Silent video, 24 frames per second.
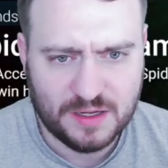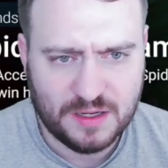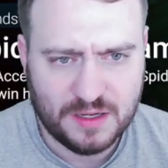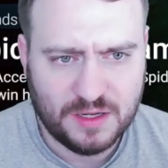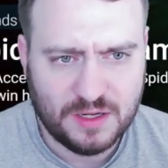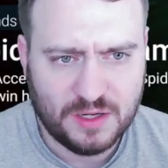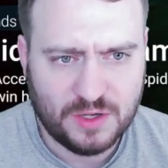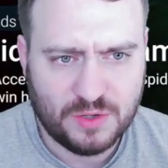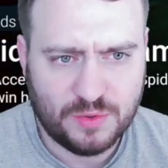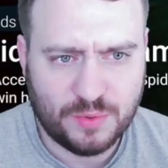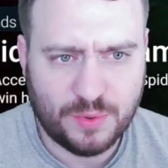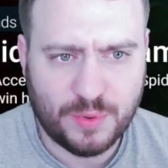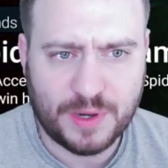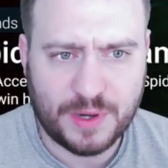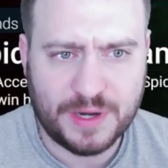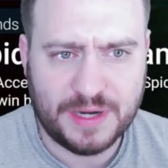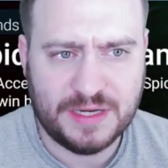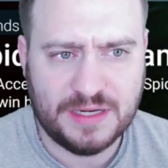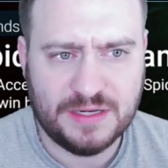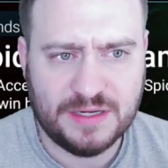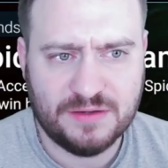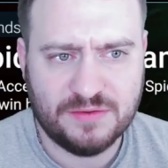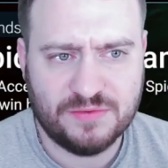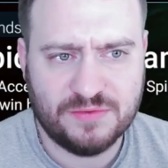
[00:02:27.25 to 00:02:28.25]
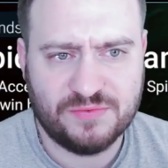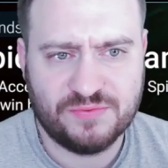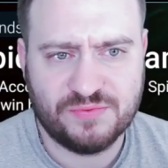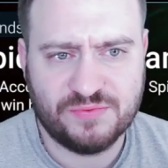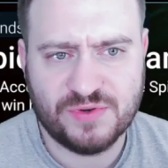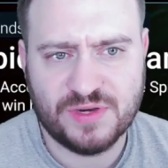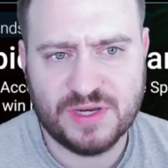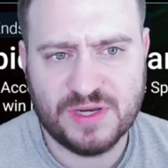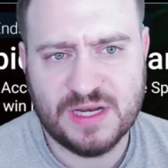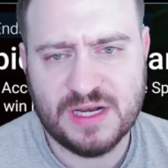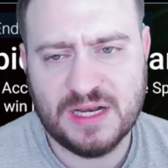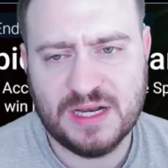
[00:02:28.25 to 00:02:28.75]
quite
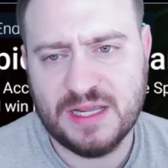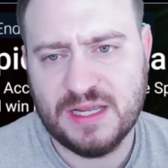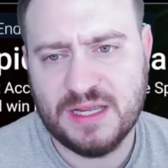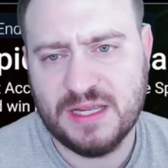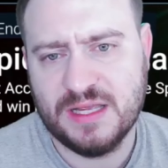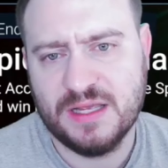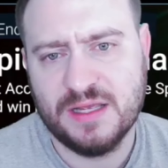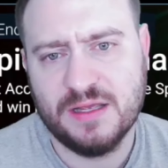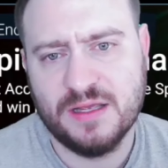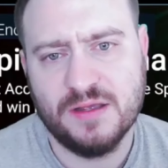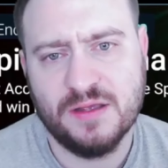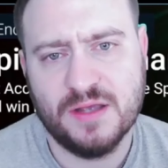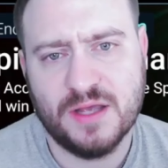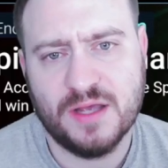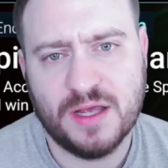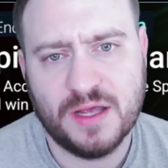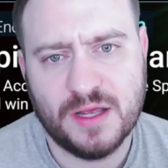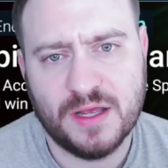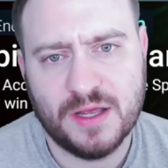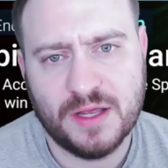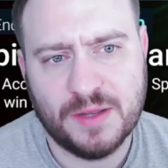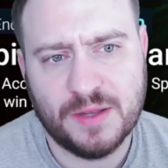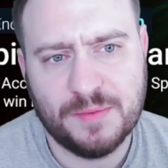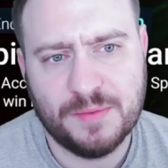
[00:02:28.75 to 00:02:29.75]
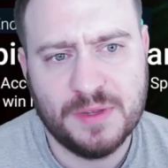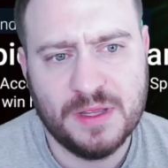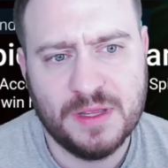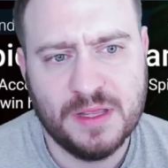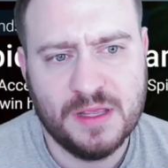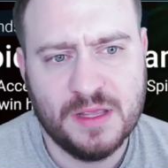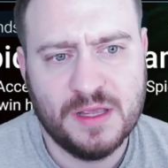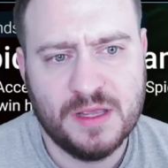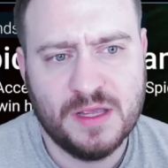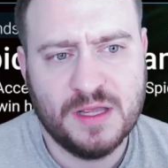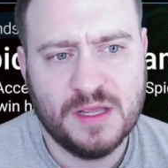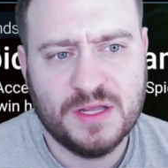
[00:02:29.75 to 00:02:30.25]
freely.
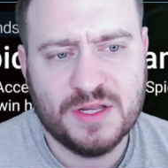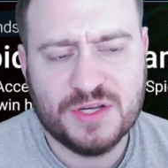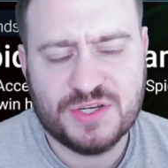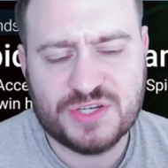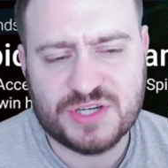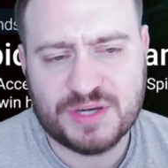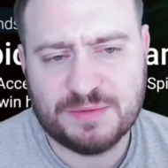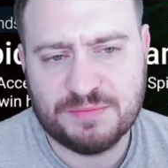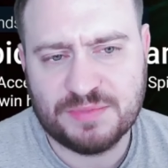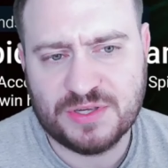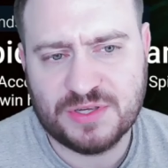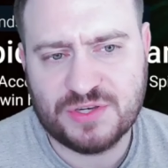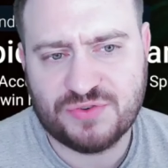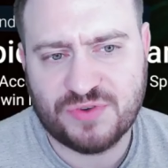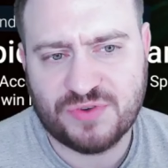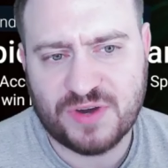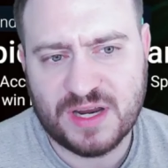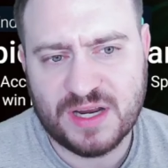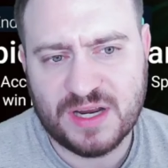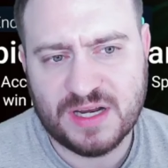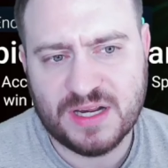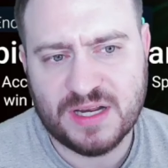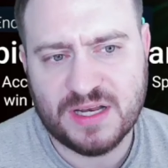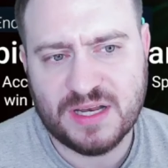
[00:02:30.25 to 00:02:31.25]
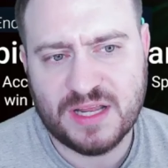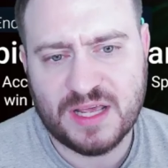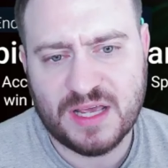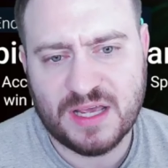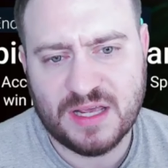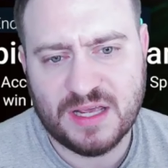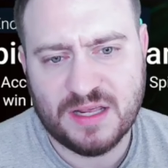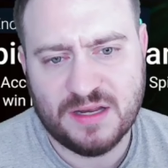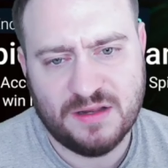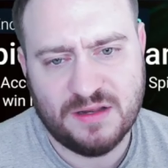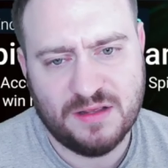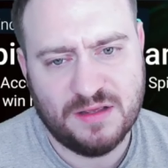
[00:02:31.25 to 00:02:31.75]
Champion training,
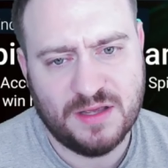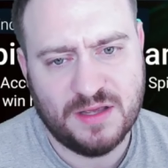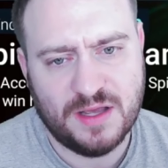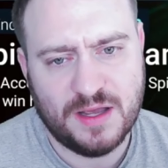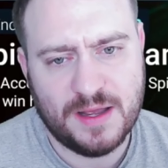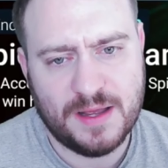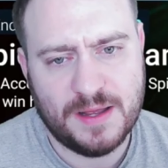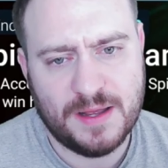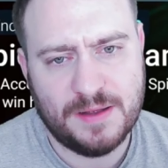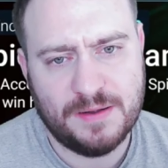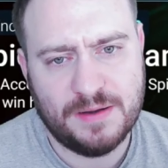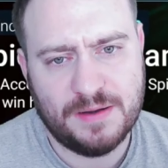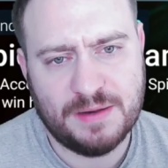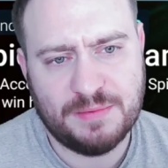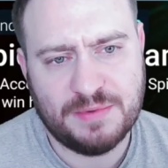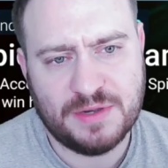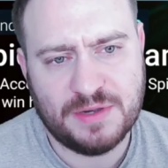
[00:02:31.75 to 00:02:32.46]
then let me go